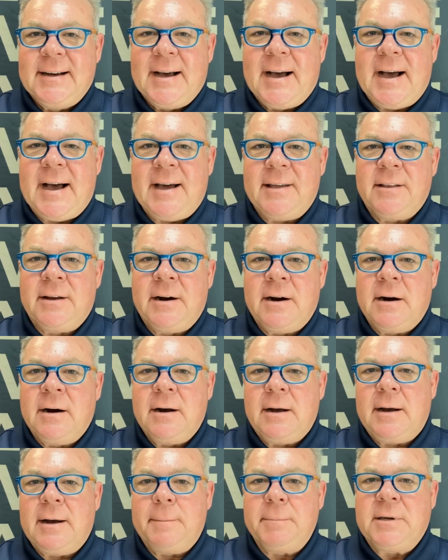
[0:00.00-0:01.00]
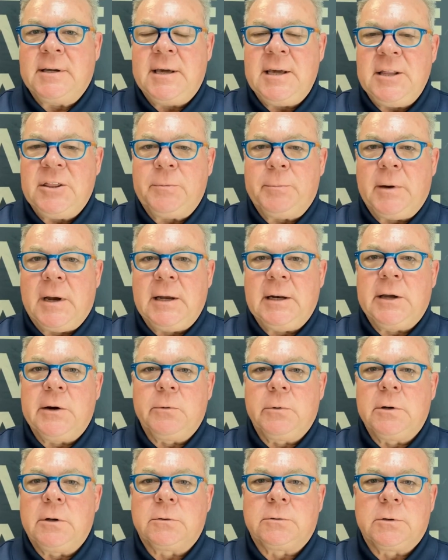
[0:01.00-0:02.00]
Hi there, I'm Keith Bailey,
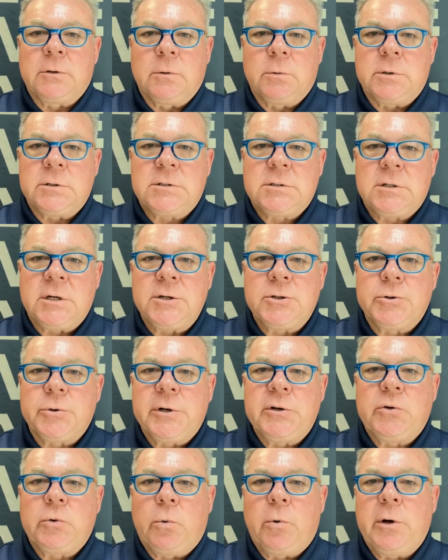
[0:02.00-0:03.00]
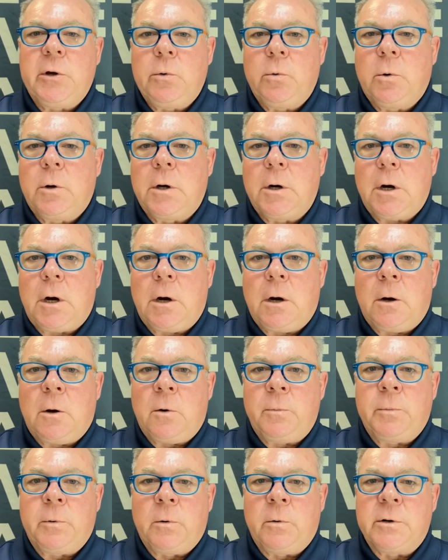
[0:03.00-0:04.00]
Realtor with Century 21
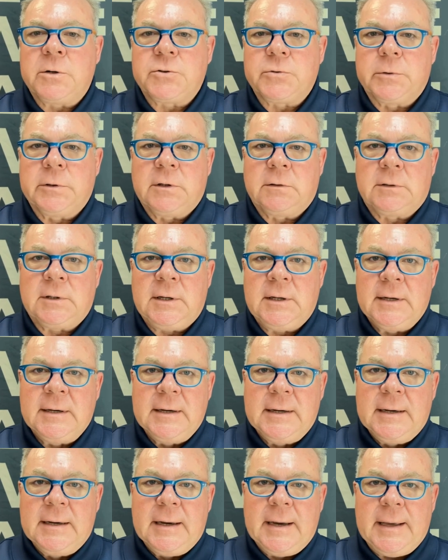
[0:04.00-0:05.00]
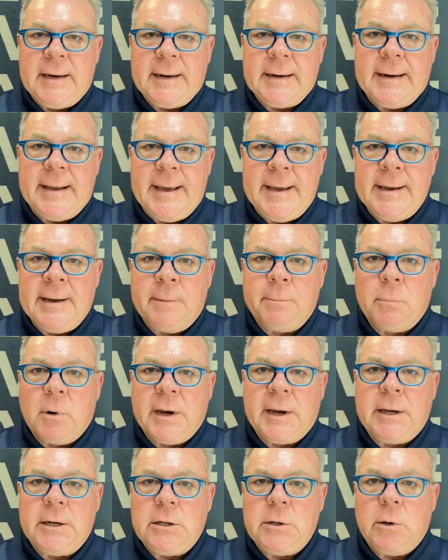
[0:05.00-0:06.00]
All Points Realty, and today I'm
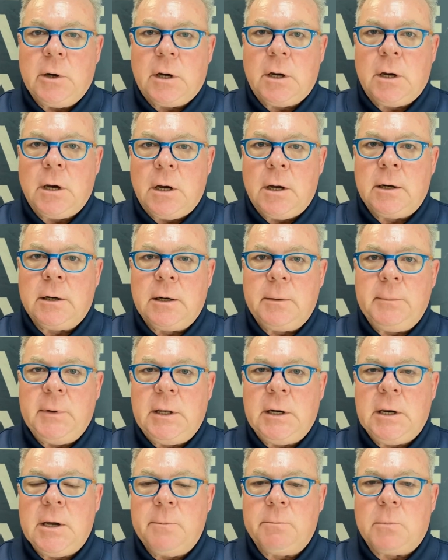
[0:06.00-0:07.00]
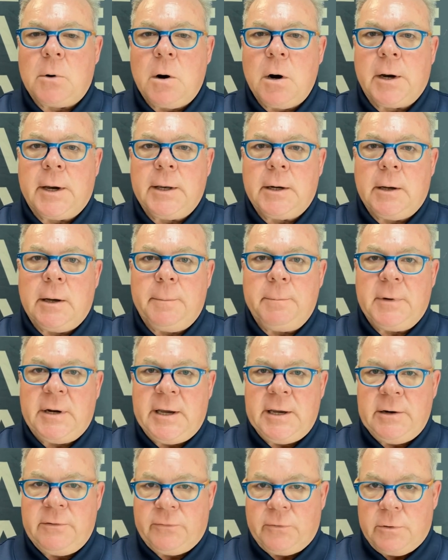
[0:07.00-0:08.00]
bringing you a condominium market
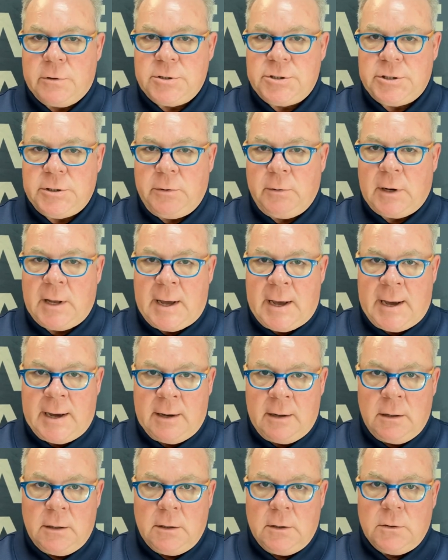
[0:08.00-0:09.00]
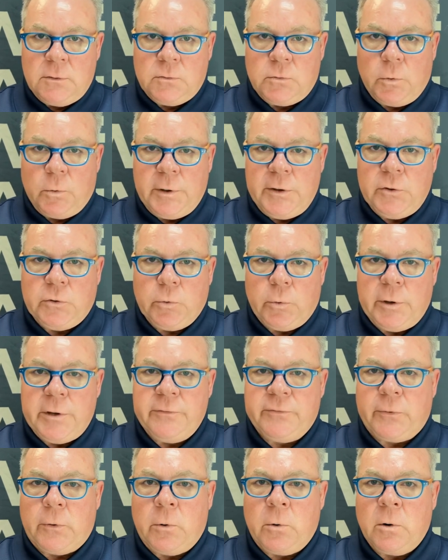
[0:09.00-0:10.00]
update for July
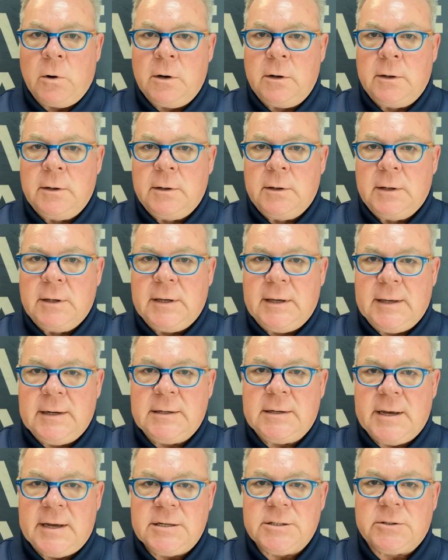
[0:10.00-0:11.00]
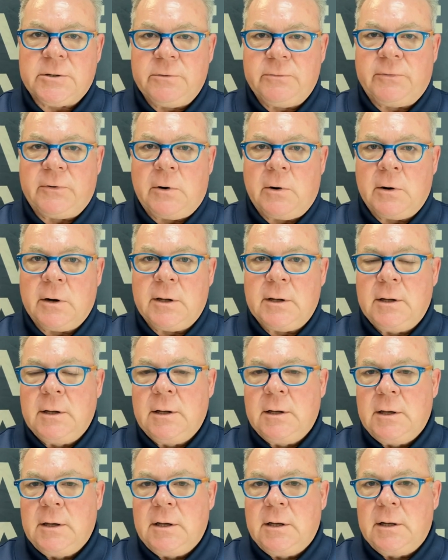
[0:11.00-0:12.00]
2024 in Destin, Florida.
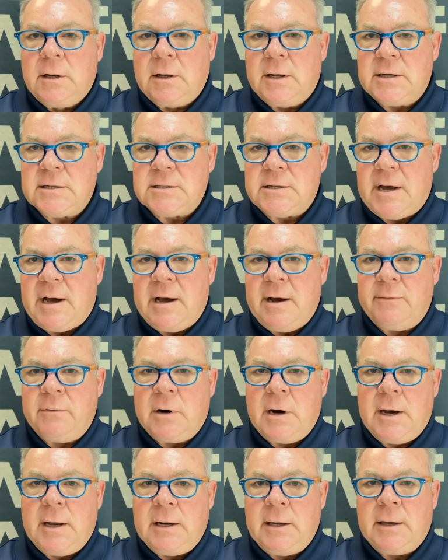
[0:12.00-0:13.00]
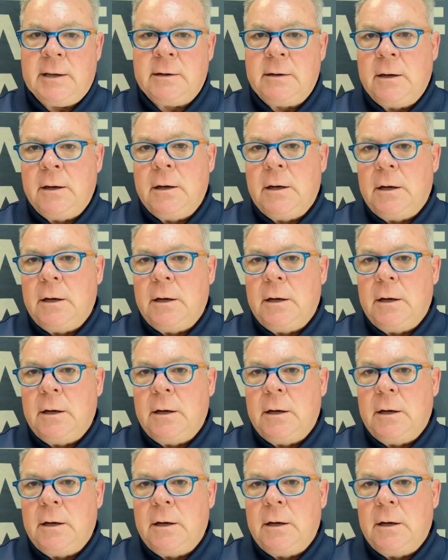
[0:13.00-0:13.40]
Let's dive right in.